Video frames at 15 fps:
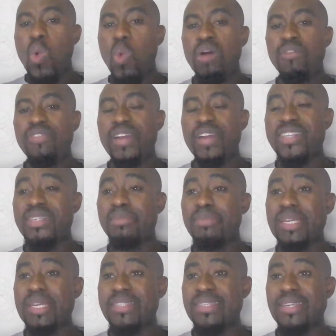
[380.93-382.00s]
work
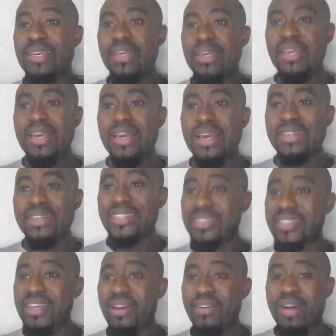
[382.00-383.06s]
flexibility,
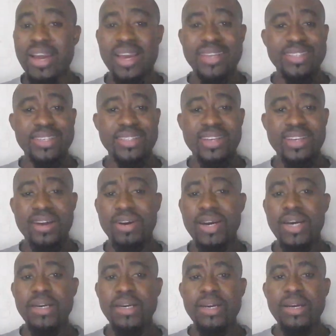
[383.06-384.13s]
etc., etc.